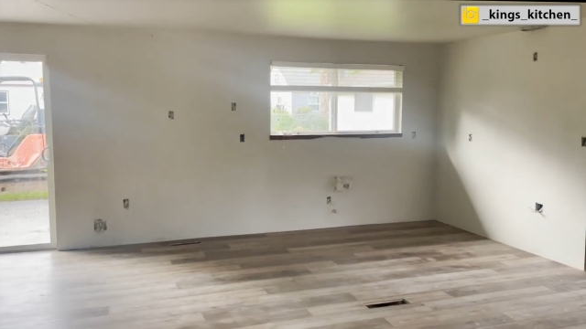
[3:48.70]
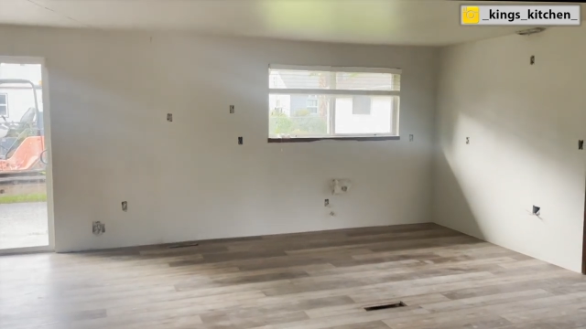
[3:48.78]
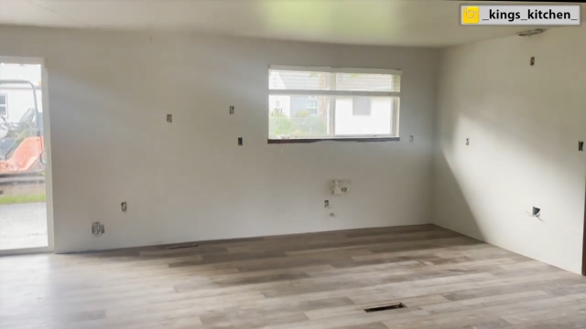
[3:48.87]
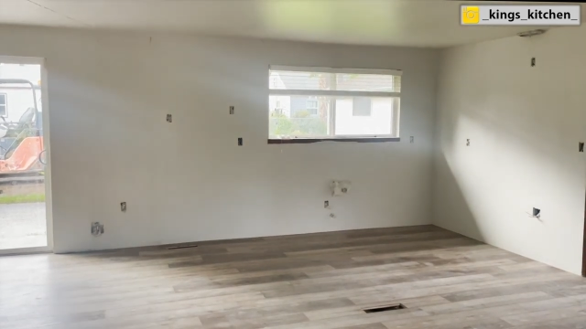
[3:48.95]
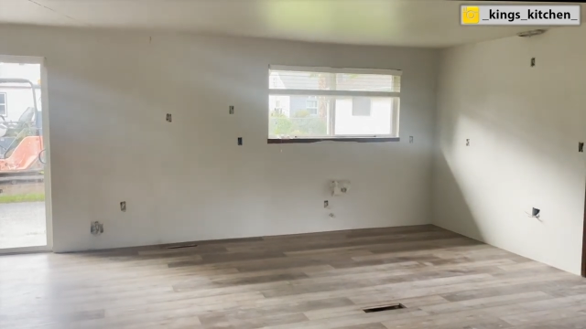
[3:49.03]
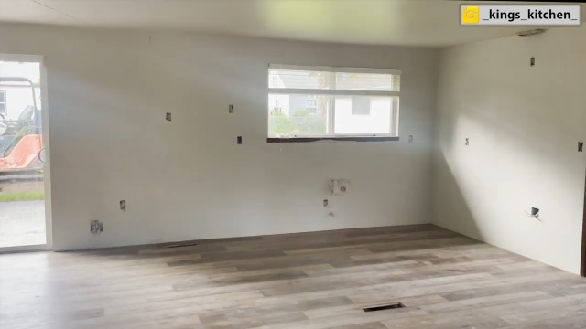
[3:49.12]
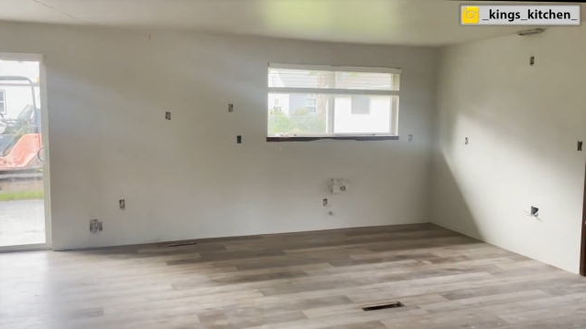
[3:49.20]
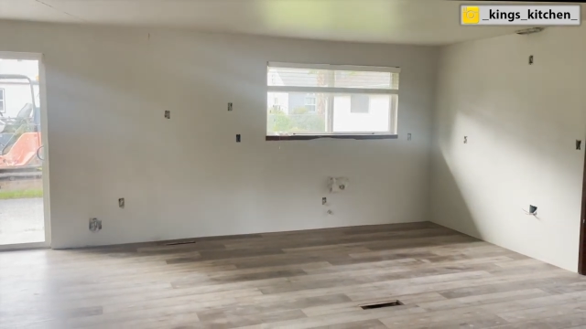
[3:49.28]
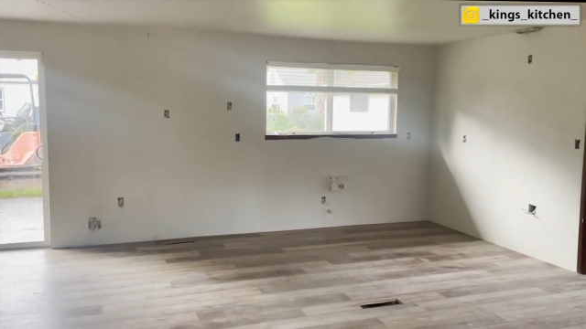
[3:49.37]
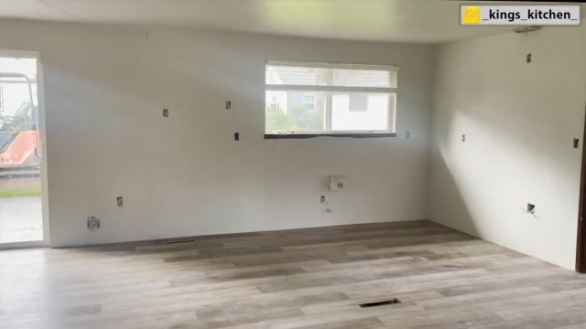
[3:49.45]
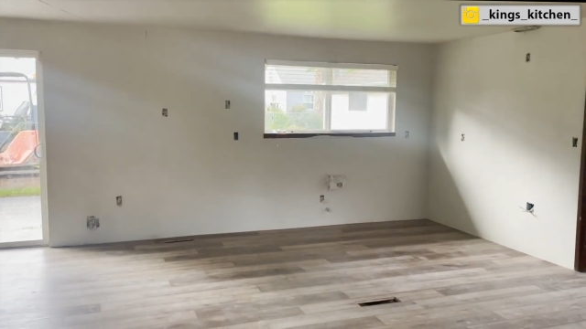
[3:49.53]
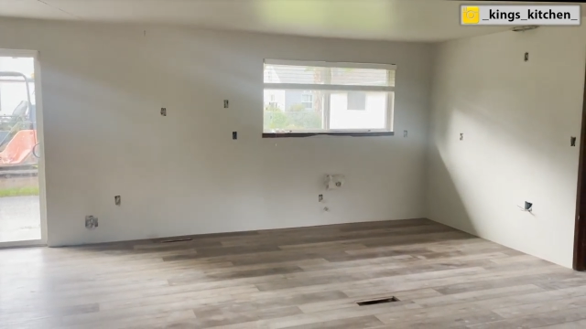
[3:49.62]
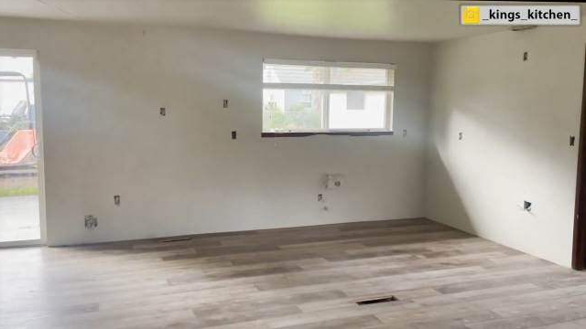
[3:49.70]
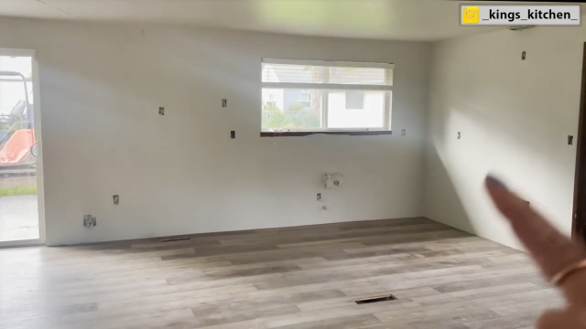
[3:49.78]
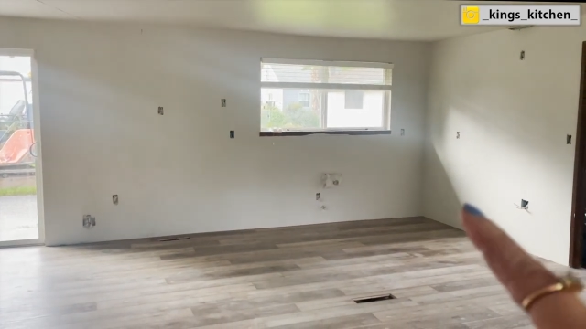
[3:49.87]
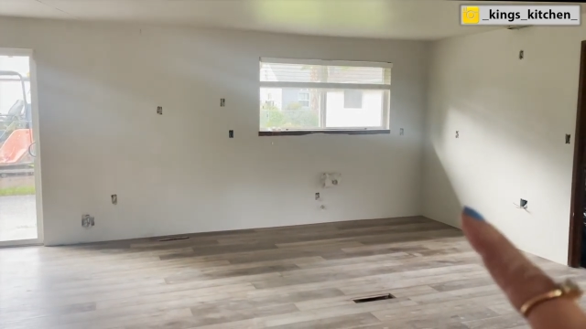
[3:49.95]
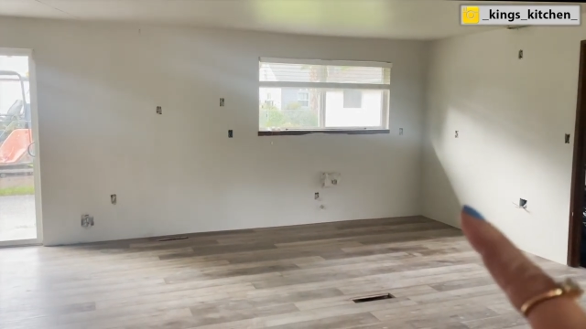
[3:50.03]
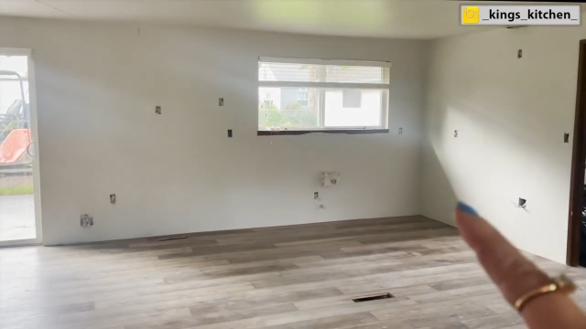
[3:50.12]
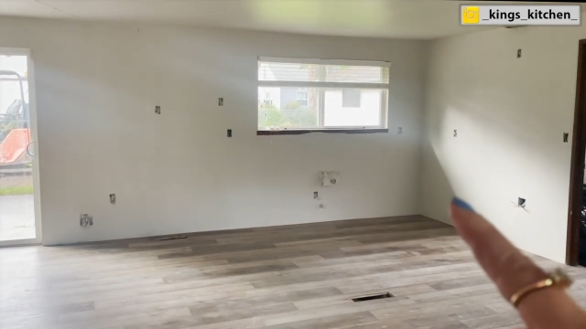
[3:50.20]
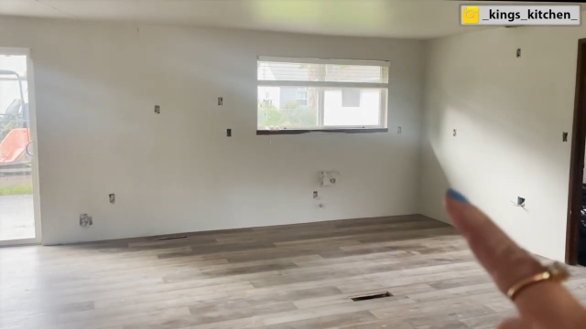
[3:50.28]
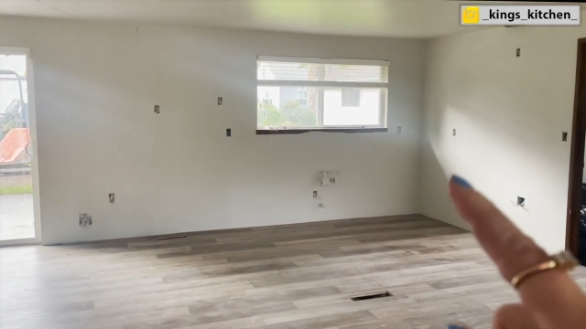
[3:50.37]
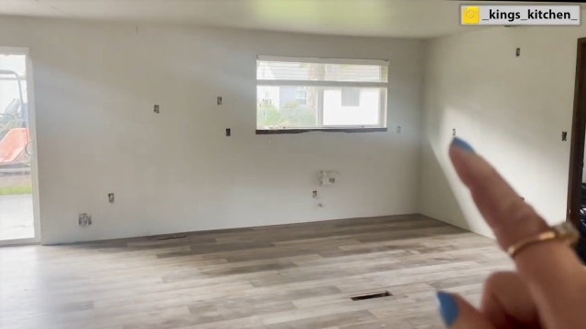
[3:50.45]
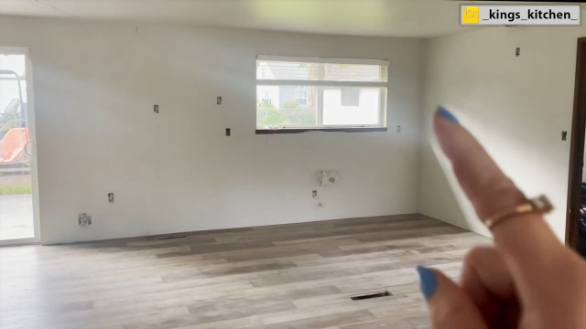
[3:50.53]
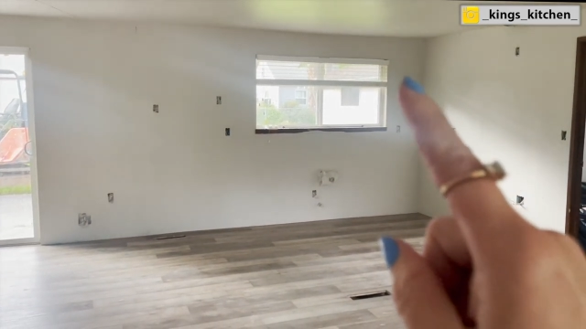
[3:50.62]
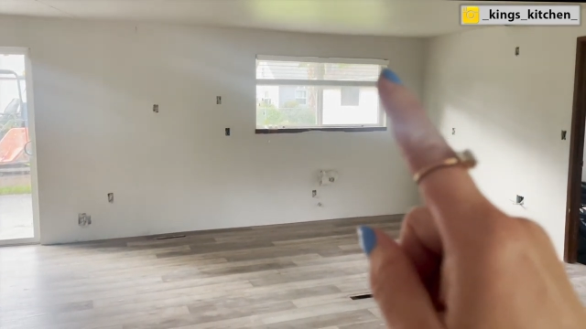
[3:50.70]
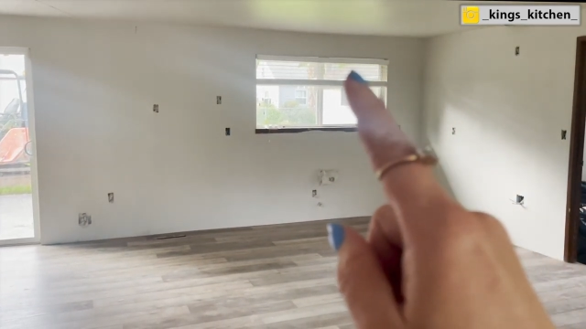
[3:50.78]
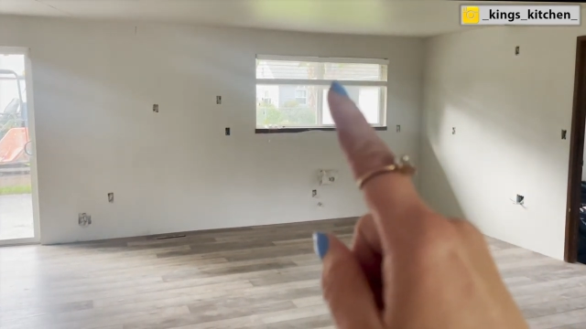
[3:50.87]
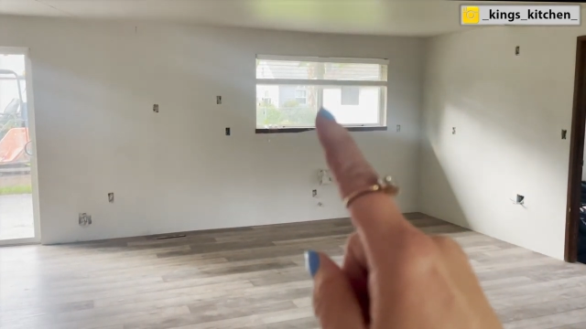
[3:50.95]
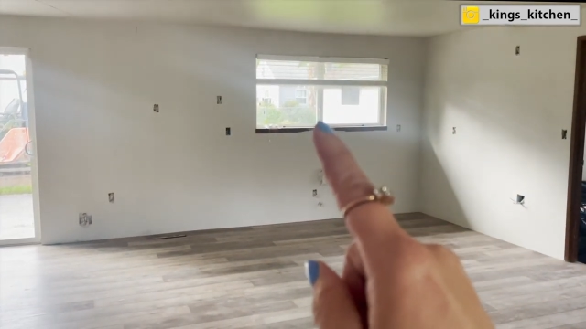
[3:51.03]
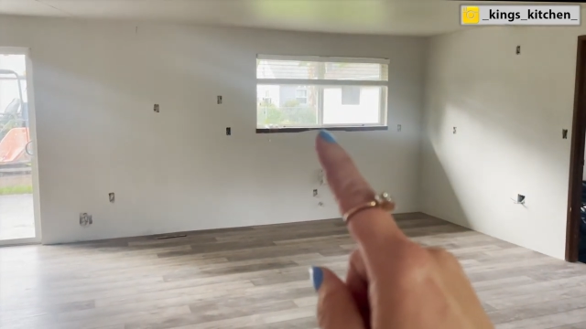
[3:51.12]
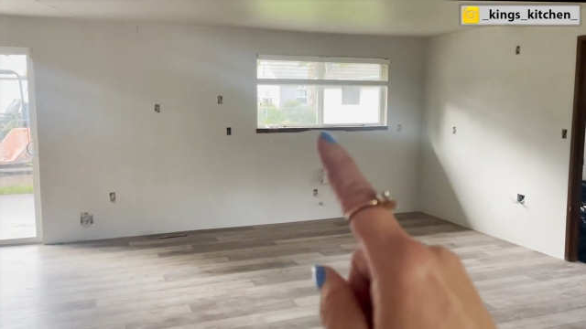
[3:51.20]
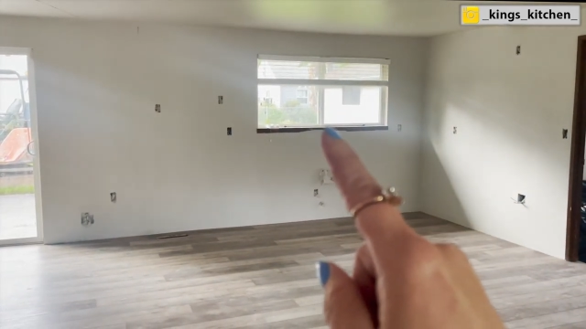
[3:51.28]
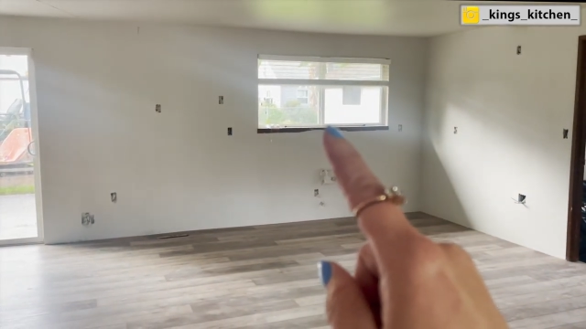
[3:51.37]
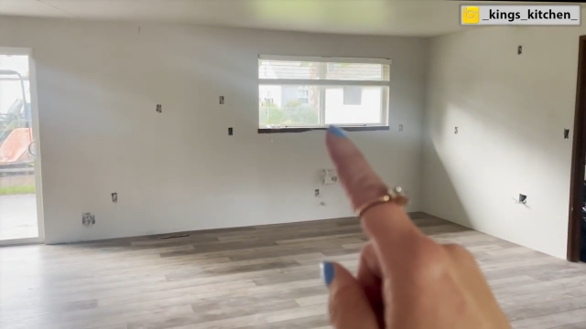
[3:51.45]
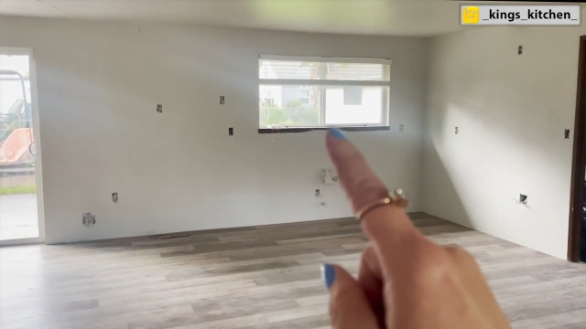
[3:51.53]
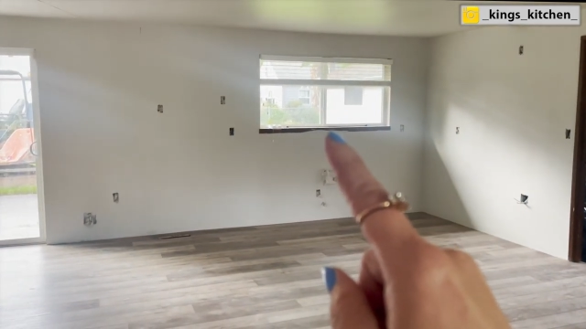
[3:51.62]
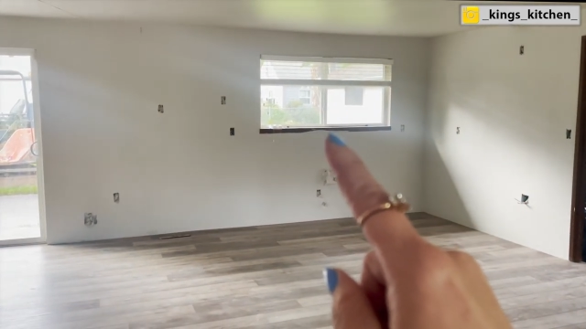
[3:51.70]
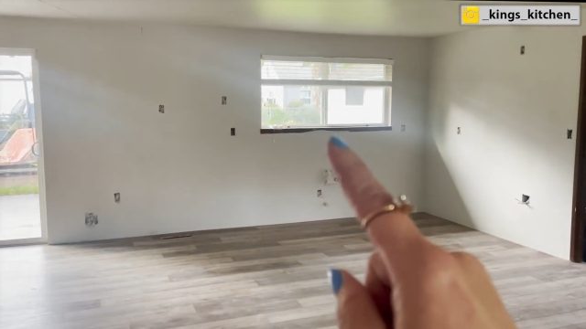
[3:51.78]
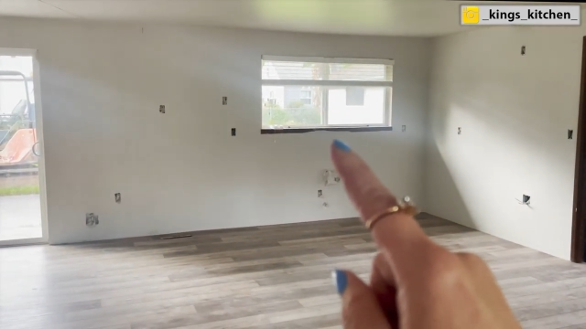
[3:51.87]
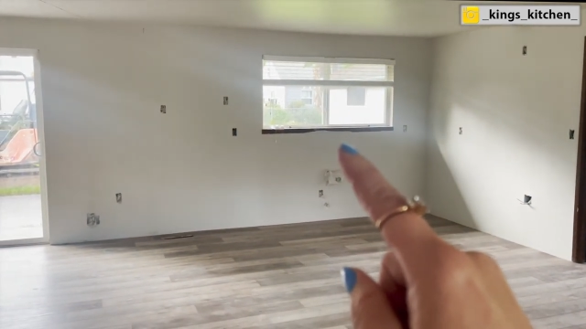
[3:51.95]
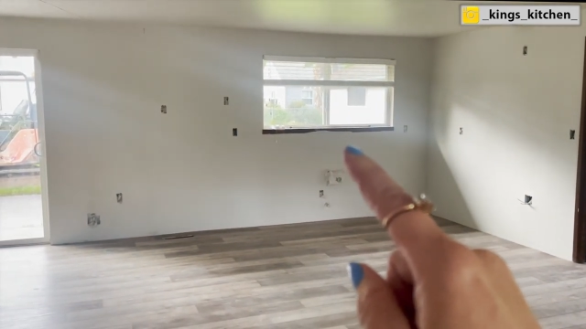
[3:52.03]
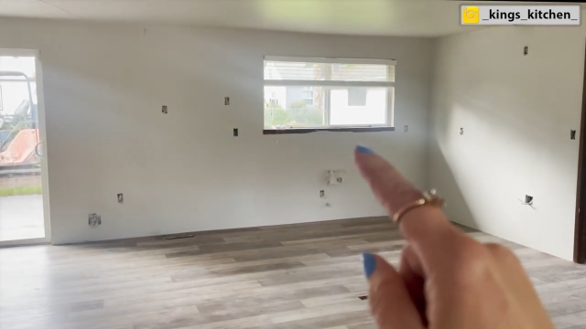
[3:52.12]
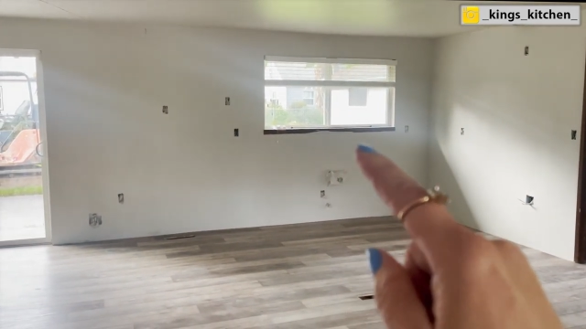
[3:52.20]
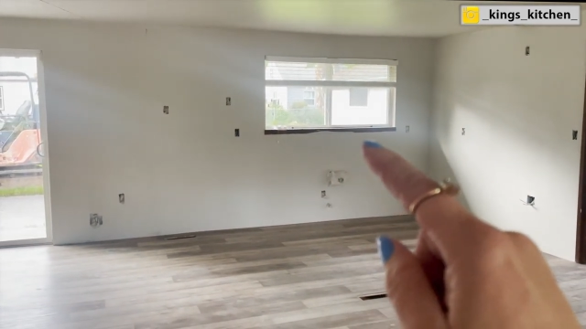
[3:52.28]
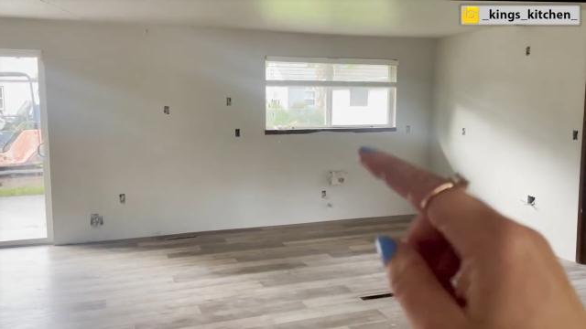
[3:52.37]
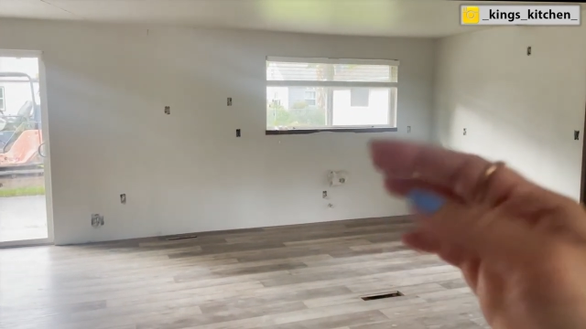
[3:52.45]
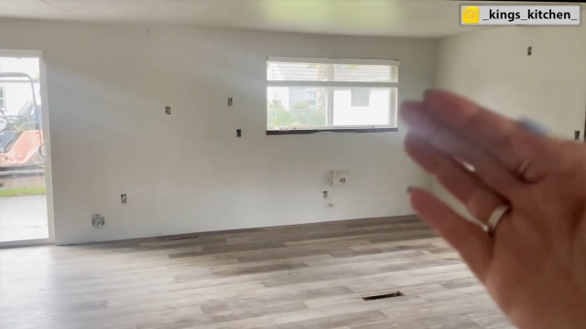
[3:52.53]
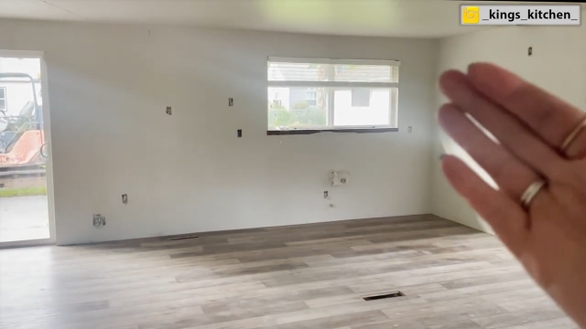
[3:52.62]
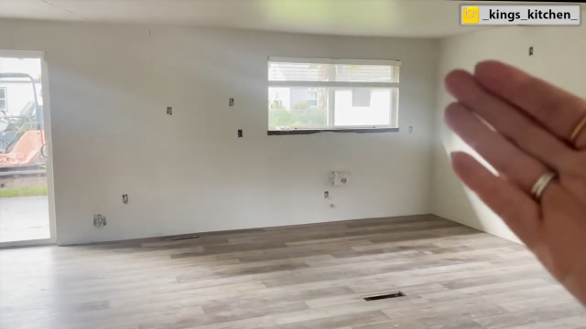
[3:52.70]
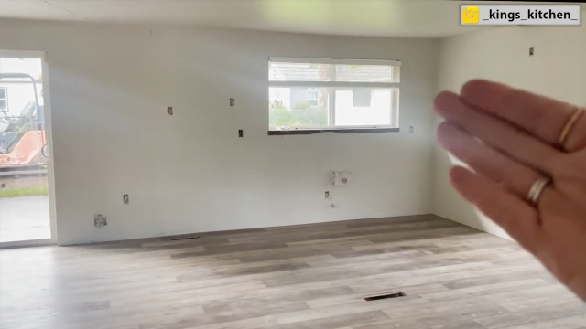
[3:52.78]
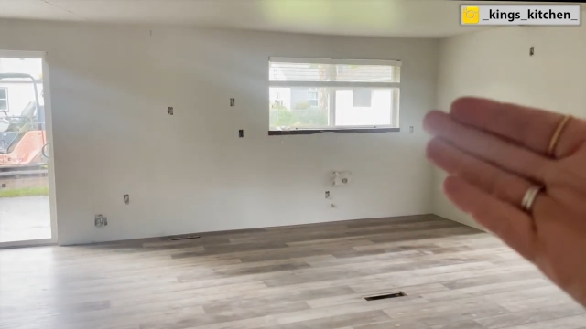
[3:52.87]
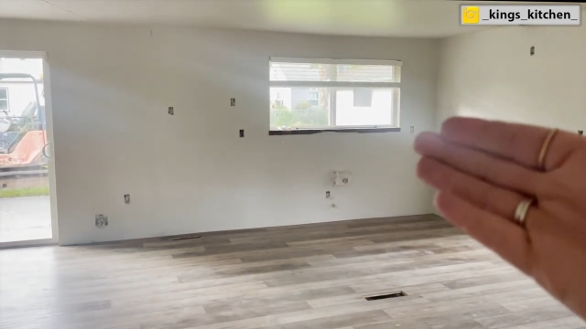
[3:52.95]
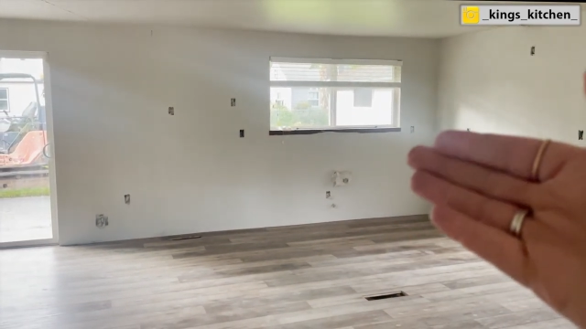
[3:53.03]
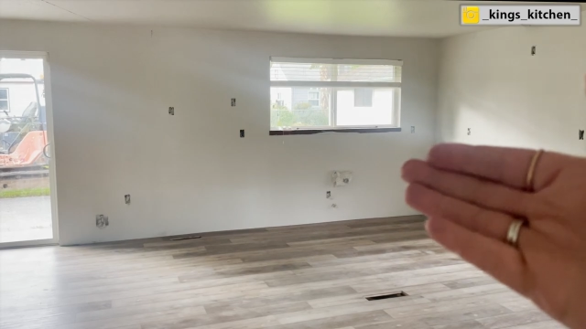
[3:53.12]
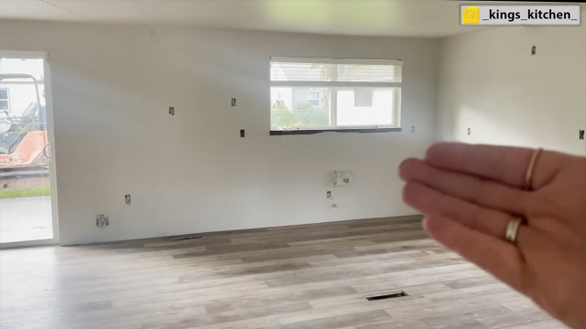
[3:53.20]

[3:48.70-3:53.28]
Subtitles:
Nobody's mouth can be seen.